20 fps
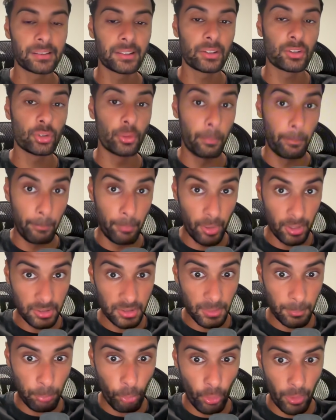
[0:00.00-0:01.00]
into booked
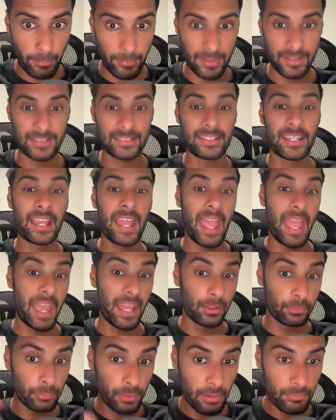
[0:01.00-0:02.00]
appointments
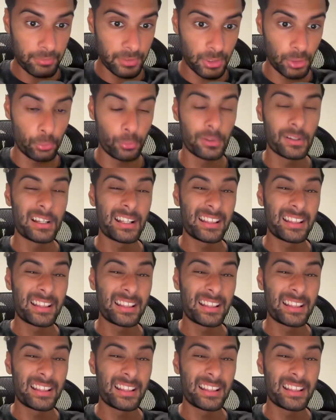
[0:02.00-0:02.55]
and revenue,